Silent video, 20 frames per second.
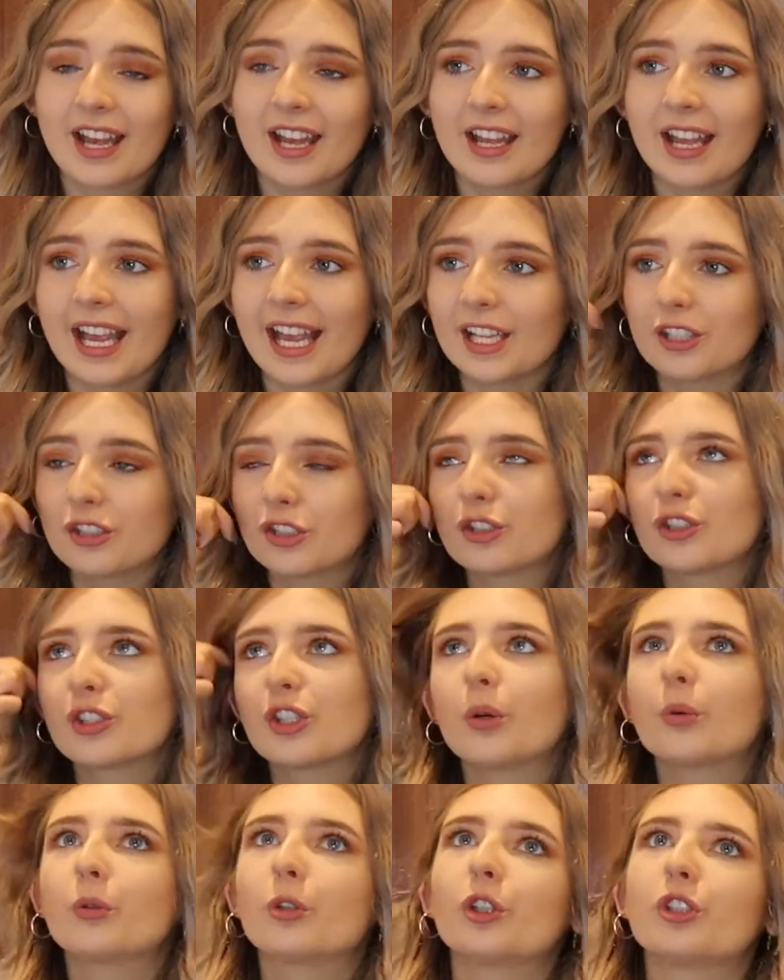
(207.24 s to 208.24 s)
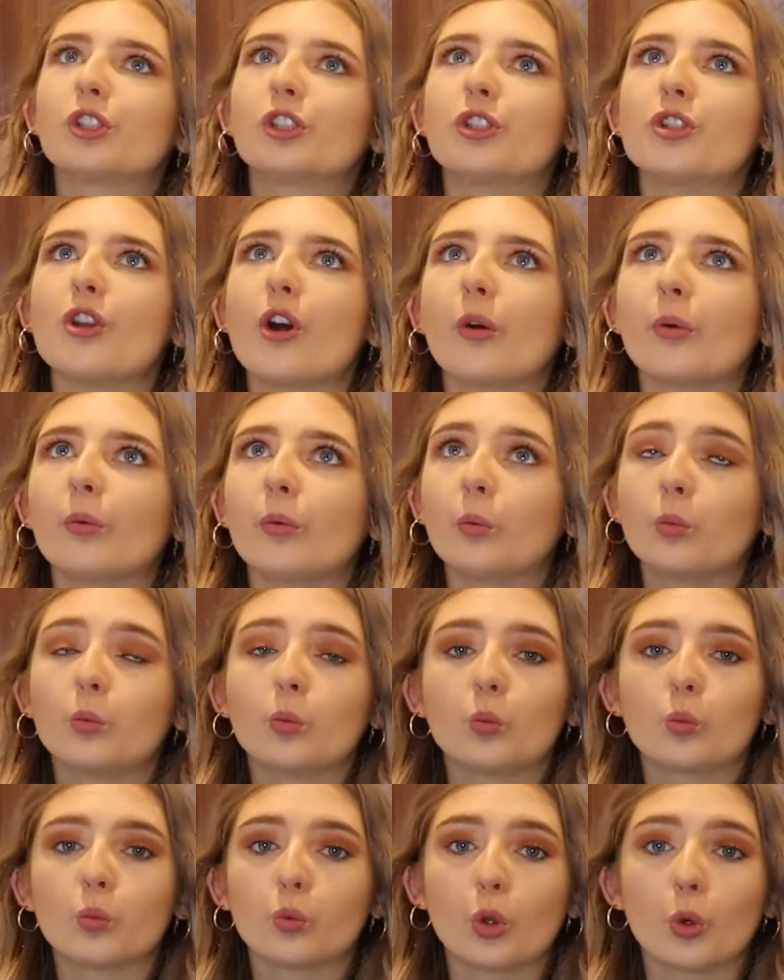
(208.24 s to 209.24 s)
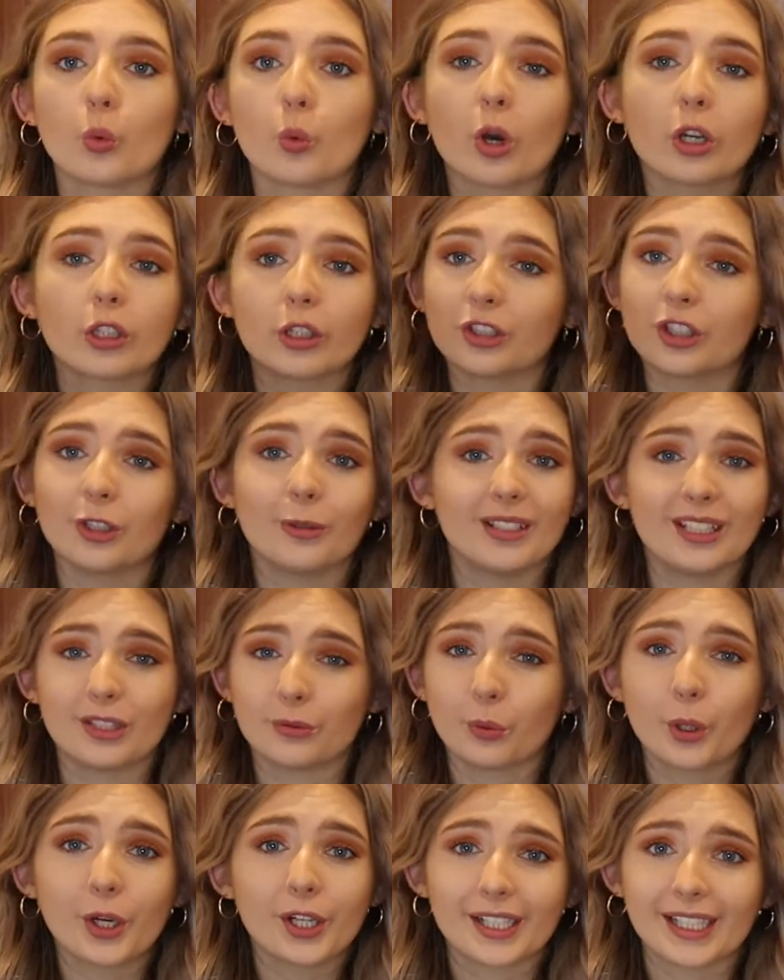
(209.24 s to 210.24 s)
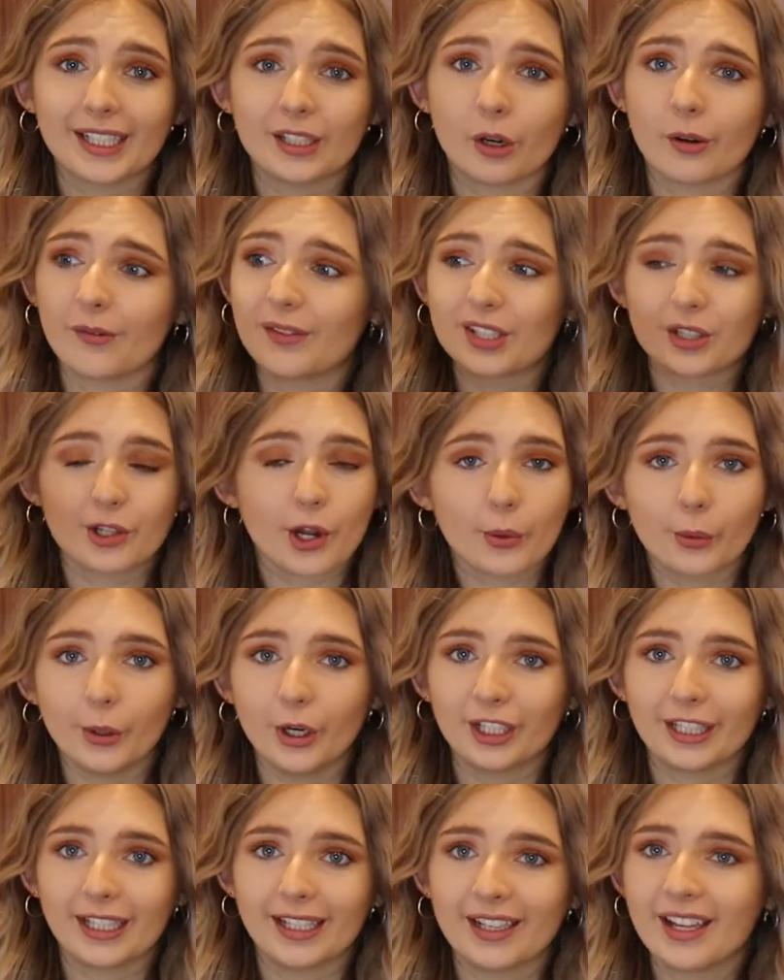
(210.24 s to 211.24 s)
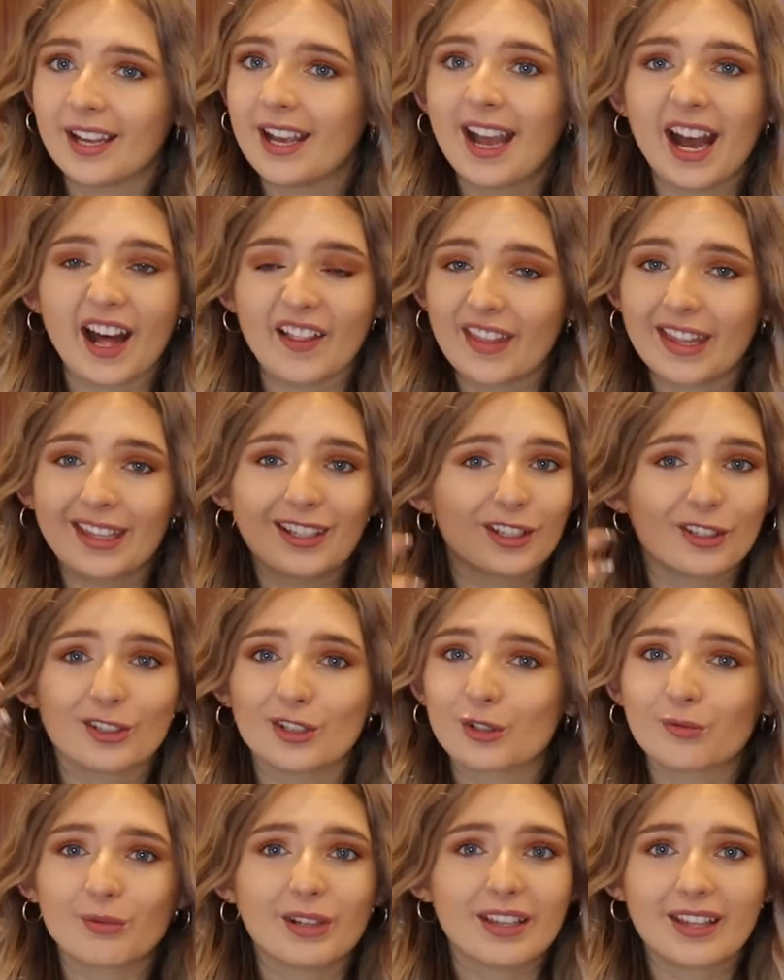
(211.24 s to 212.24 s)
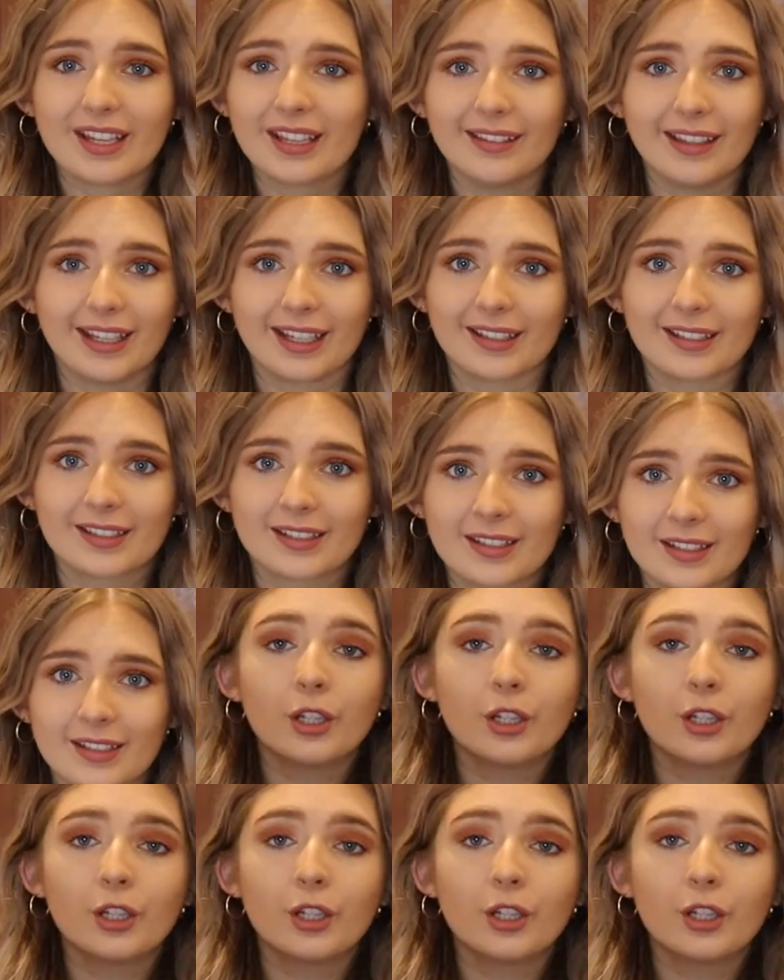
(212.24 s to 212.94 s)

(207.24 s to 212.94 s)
It's just so good to know that what you're doing is working, or if it's not working, and then you can just rethink things.